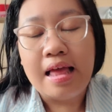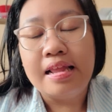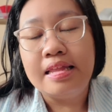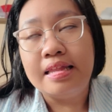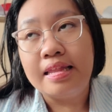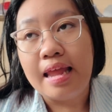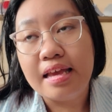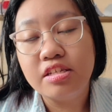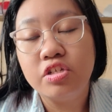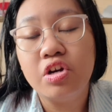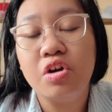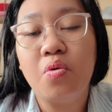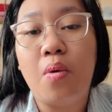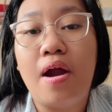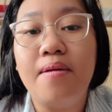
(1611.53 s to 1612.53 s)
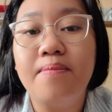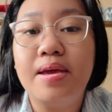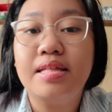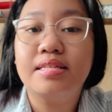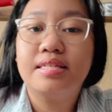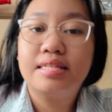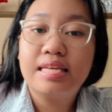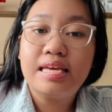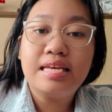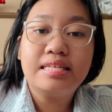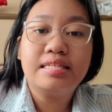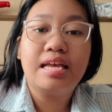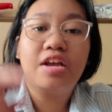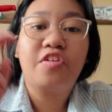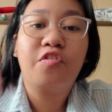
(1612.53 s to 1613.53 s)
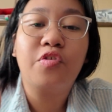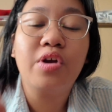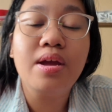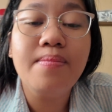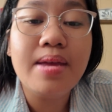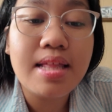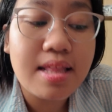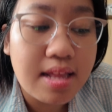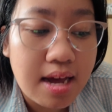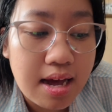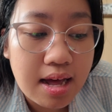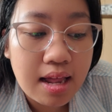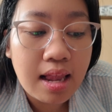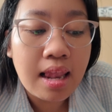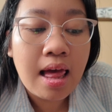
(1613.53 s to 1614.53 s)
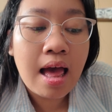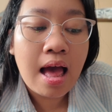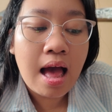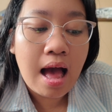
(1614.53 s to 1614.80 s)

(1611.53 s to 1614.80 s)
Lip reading: Next requirements is a criminal